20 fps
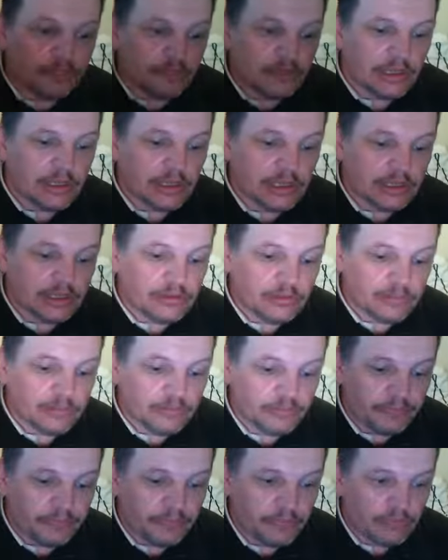they had
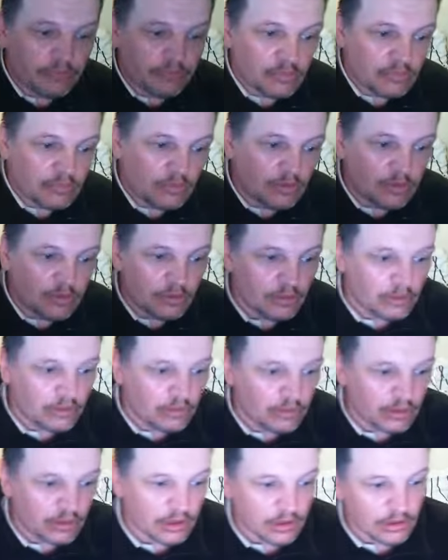them
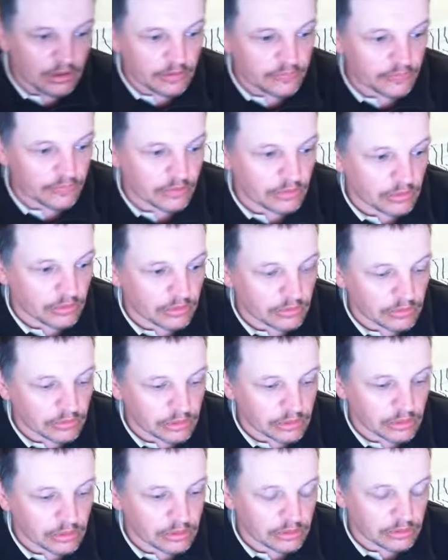
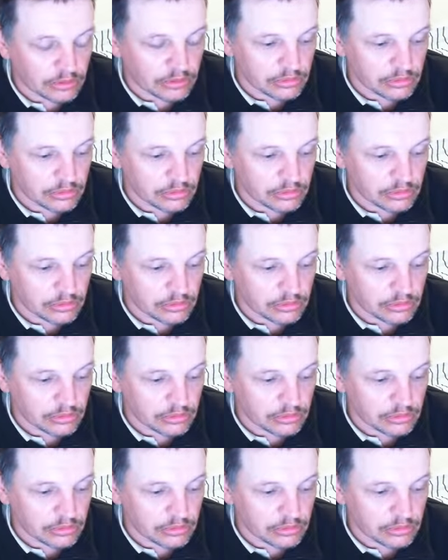for